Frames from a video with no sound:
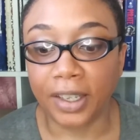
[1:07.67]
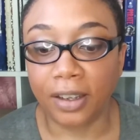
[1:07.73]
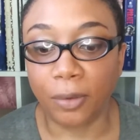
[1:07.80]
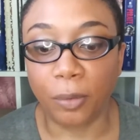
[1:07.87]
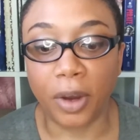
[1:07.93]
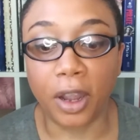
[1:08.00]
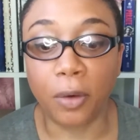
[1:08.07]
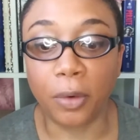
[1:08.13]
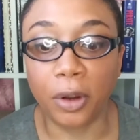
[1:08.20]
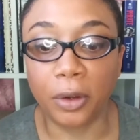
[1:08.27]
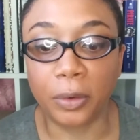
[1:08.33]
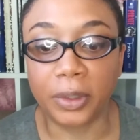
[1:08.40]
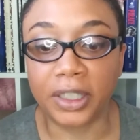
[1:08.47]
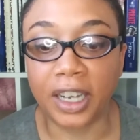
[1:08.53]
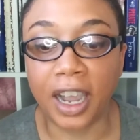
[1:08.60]

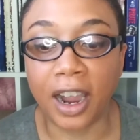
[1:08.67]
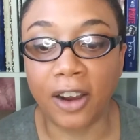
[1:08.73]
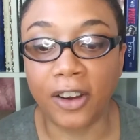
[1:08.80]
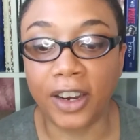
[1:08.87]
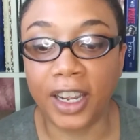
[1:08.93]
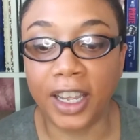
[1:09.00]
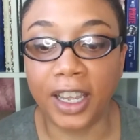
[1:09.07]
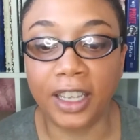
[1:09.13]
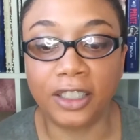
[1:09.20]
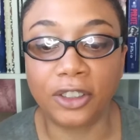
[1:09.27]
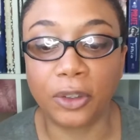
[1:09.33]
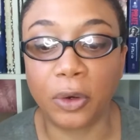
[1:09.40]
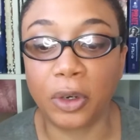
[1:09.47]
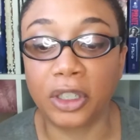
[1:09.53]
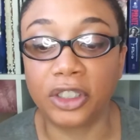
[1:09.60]
railroad retirees,
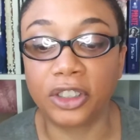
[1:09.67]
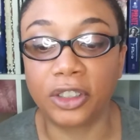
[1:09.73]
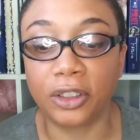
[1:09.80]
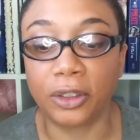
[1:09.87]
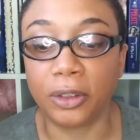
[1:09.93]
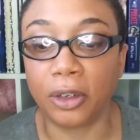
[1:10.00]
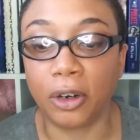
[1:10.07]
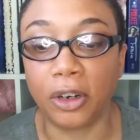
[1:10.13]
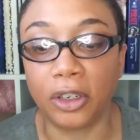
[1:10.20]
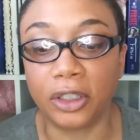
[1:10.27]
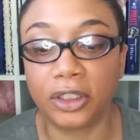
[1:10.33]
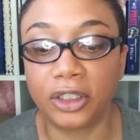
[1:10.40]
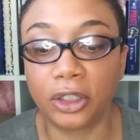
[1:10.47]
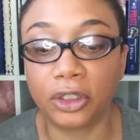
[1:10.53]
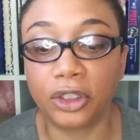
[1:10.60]
or
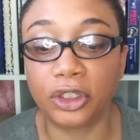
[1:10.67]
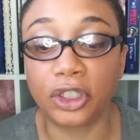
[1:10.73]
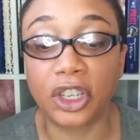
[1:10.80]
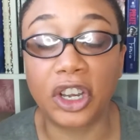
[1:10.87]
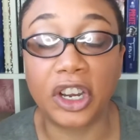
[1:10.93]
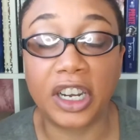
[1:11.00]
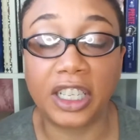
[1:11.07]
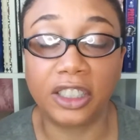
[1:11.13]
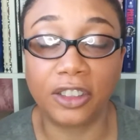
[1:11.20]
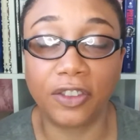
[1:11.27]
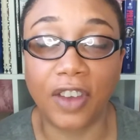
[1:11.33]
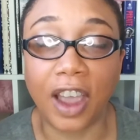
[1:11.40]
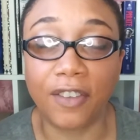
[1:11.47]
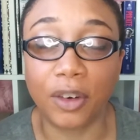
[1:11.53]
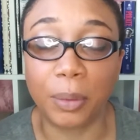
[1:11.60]
Social Security
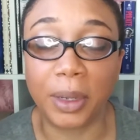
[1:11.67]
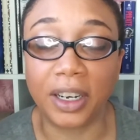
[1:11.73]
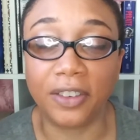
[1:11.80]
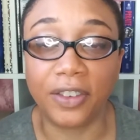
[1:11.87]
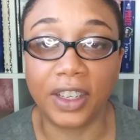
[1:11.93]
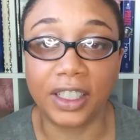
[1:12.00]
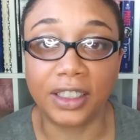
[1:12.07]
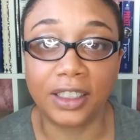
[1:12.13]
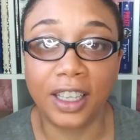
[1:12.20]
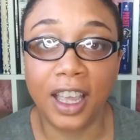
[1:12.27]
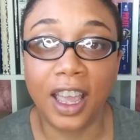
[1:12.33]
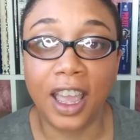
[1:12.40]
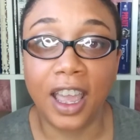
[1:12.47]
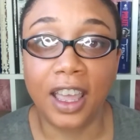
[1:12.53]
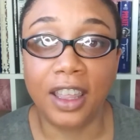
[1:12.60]
survivor benefits,
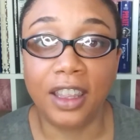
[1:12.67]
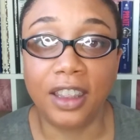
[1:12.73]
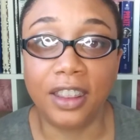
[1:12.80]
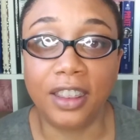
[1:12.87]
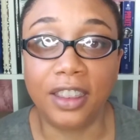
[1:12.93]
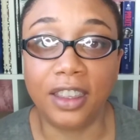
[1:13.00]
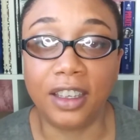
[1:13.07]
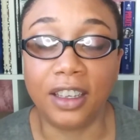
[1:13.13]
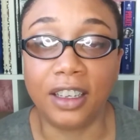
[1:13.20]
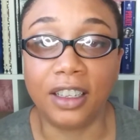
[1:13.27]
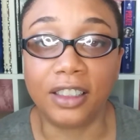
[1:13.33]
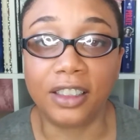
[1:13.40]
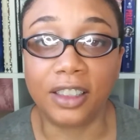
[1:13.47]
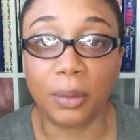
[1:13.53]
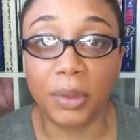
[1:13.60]
the
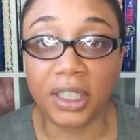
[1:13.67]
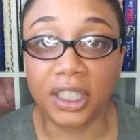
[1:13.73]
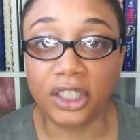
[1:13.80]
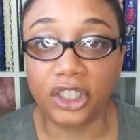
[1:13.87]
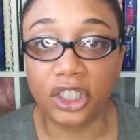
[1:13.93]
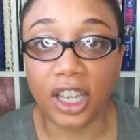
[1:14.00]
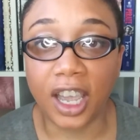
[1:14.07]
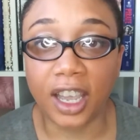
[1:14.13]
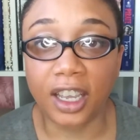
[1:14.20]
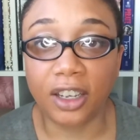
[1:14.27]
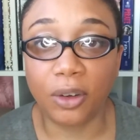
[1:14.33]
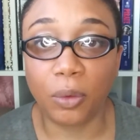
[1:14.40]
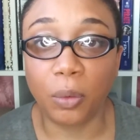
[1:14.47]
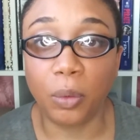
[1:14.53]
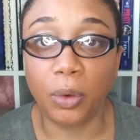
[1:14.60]
stimulus check
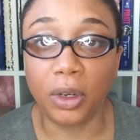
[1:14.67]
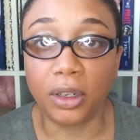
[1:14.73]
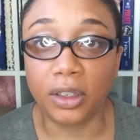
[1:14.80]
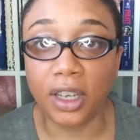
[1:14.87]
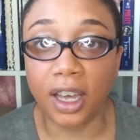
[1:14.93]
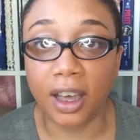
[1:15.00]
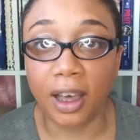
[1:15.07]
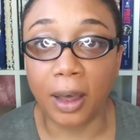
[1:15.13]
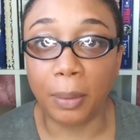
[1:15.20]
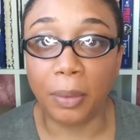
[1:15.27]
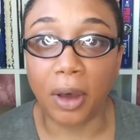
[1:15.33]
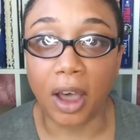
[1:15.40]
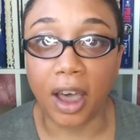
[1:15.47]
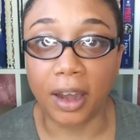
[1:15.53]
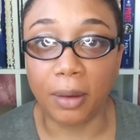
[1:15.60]
will come
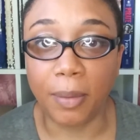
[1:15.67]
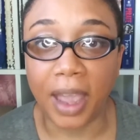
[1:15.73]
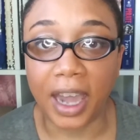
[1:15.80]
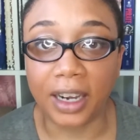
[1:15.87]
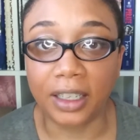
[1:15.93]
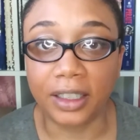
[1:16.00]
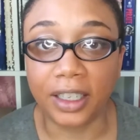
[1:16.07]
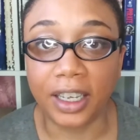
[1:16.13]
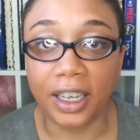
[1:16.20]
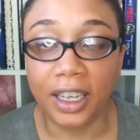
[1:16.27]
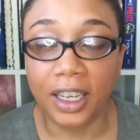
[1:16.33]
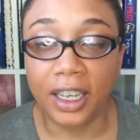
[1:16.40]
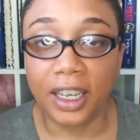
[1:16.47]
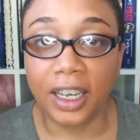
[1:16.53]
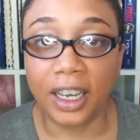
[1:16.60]
automatically
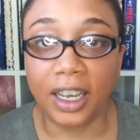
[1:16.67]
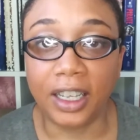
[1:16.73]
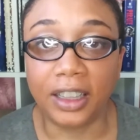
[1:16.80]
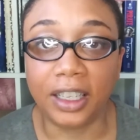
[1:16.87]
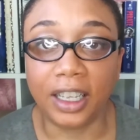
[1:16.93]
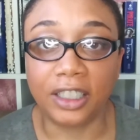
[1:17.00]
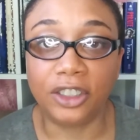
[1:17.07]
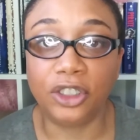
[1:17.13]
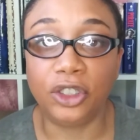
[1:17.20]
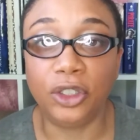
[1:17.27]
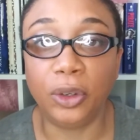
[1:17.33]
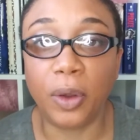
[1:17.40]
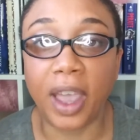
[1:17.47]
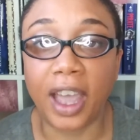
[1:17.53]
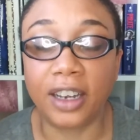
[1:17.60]
unless
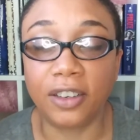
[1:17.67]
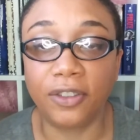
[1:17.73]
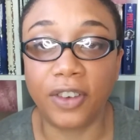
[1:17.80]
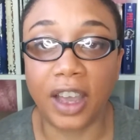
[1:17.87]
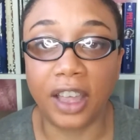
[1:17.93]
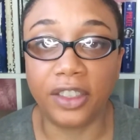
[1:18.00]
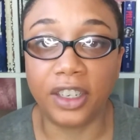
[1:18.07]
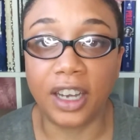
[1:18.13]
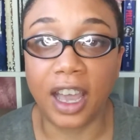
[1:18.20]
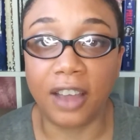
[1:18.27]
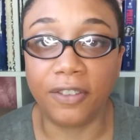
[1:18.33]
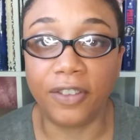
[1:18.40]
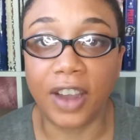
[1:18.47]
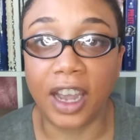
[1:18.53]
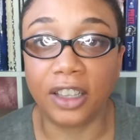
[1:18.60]
you had to file the
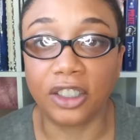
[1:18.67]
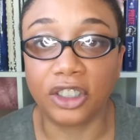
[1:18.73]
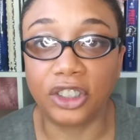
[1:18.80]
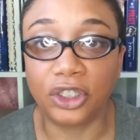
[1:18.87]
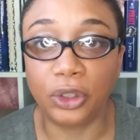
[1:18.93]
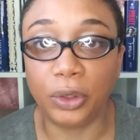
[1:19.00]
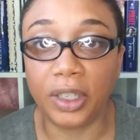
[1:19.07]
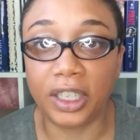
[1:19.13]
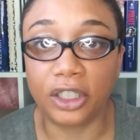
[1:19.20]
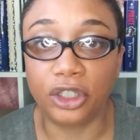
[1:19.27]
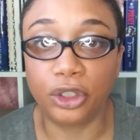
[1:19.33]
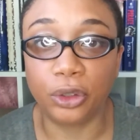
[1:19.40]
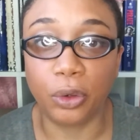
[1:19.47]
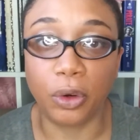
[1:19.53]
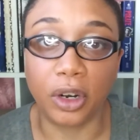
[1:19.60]
non-filers to
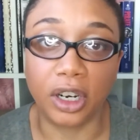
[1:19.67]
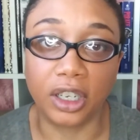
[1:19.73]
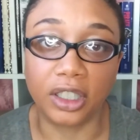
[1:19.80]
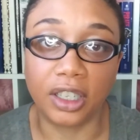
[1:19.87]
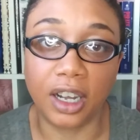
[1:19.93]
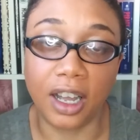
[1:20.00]
get your